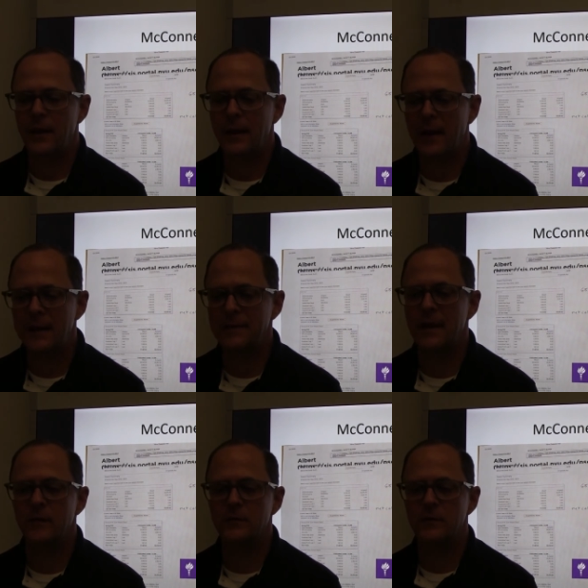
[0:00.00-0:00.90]

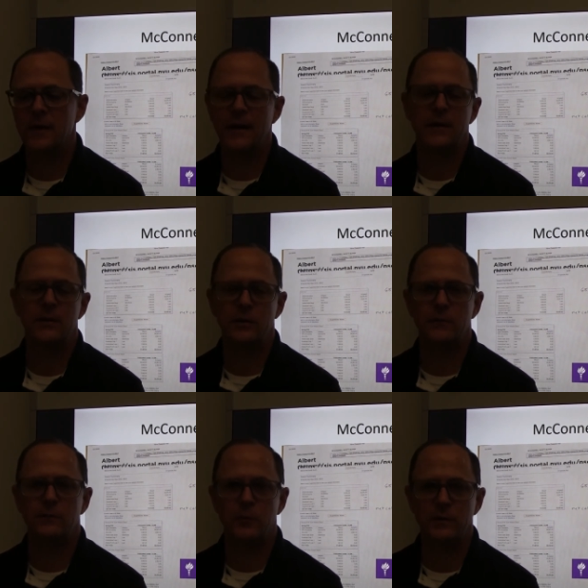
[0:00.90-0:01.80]

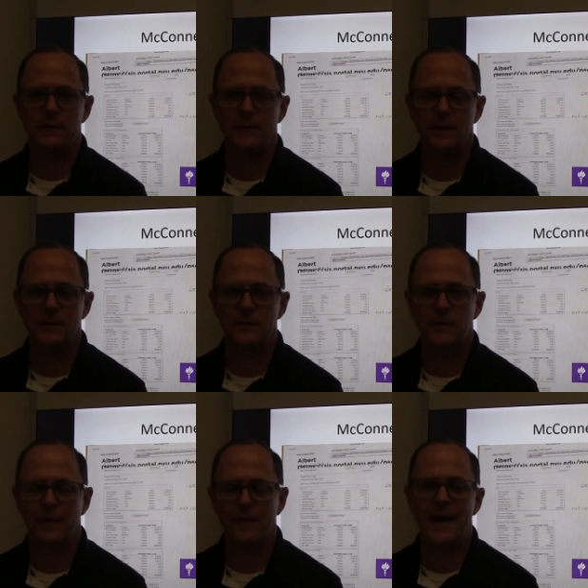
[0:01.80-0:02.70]
$8,914.
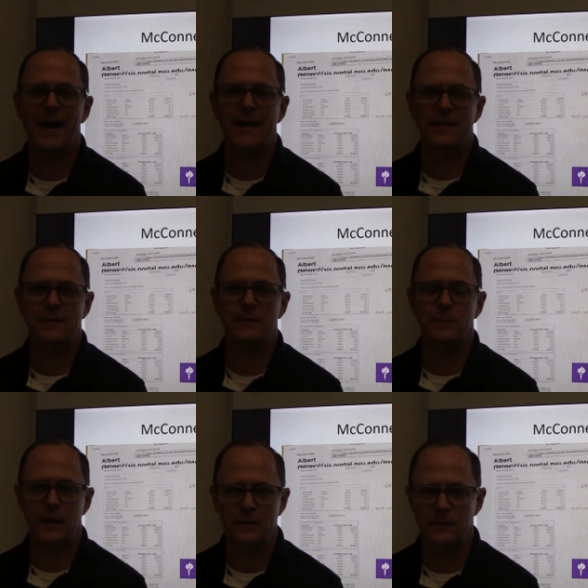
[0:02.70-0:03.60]
That is
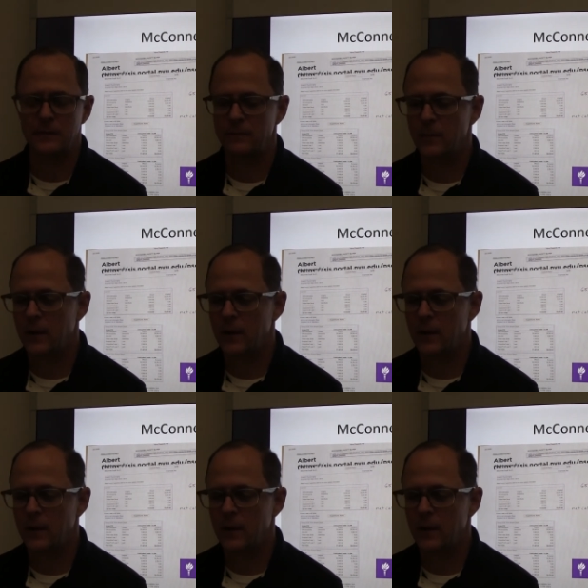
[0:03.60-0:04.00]
amazing.